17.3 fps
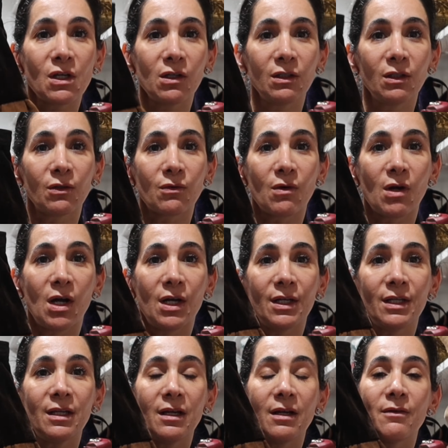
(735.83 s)
Saint
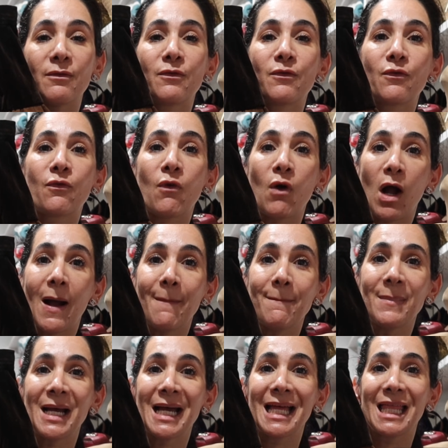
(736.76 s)
Laurent
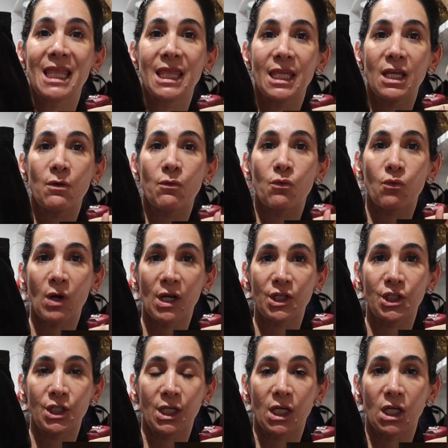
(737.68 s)
from the
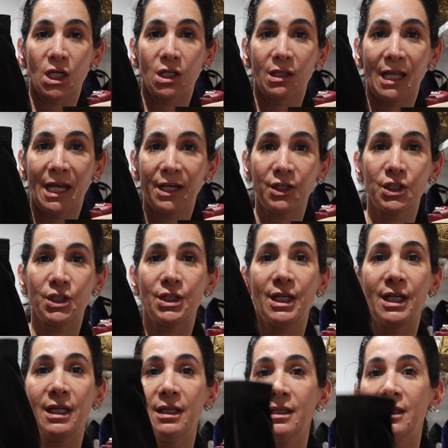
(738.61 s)
Russian
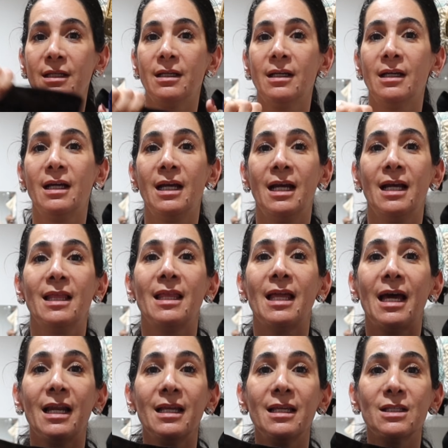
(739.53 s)
collection.
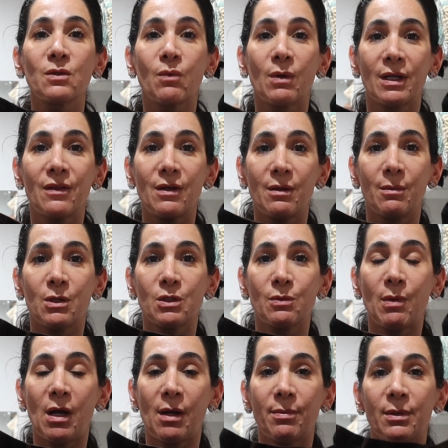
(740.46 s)
That is one of their
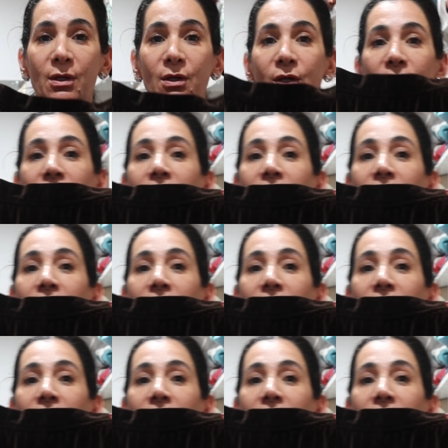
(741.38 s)
most popular